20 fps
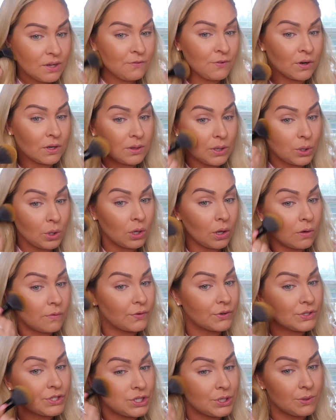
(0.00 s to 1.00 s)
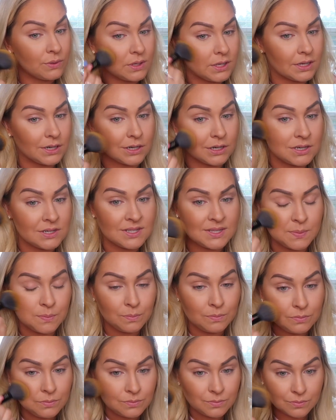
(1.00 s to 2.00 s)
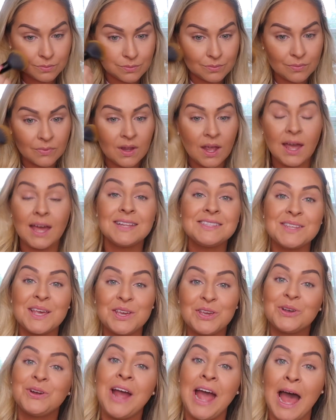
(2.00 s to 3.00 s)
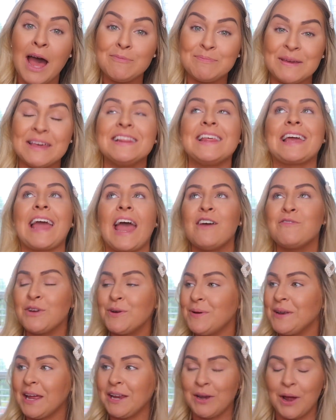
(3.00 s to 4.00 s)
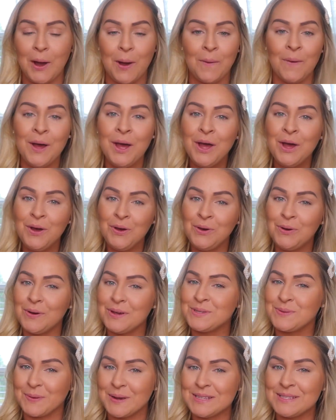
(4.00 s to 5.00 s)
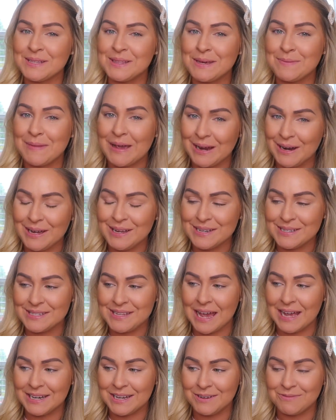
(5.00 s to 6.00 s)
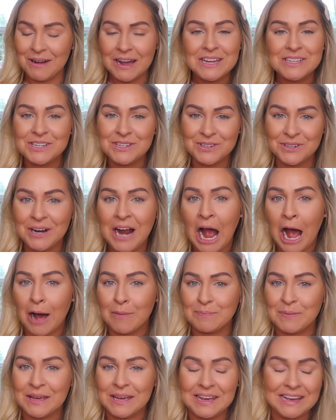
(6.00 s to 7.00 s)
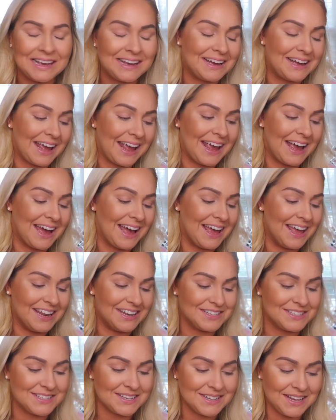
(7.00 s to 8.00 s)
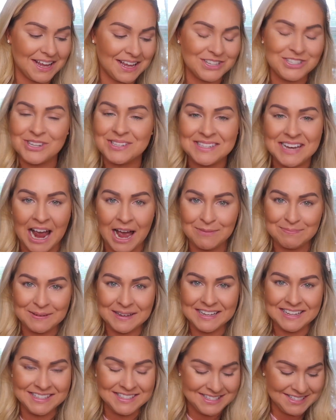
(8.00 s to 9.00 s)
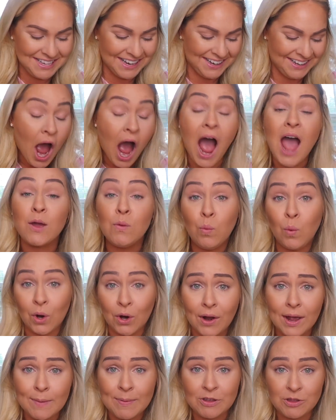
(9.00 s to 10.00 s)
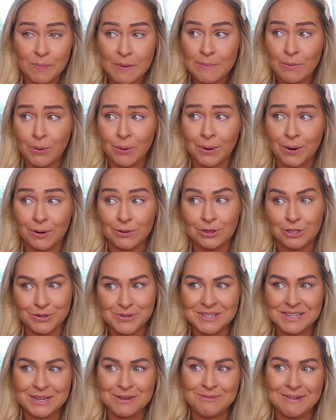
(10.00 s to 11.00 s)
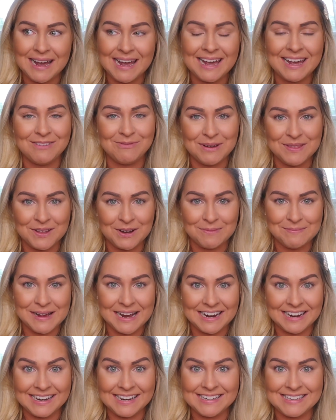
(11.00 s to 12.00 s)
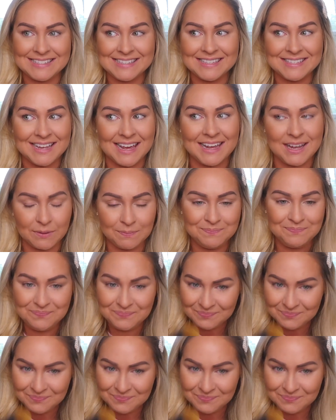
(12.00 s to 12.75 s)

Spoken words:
for a little over 2 years, it's like you're happy. Like everyone I know who is recently married is gaining weight. You're happy and it just happens. I worry about the people who are losing weight when they're married because it's like,